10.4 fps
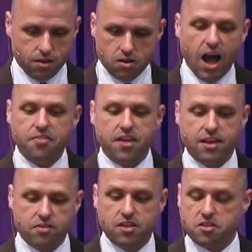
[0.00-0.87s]
God
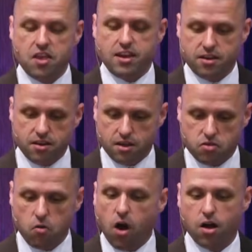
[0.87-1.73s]
thinks that Satan
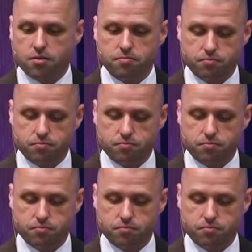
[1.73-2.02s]
is wrong.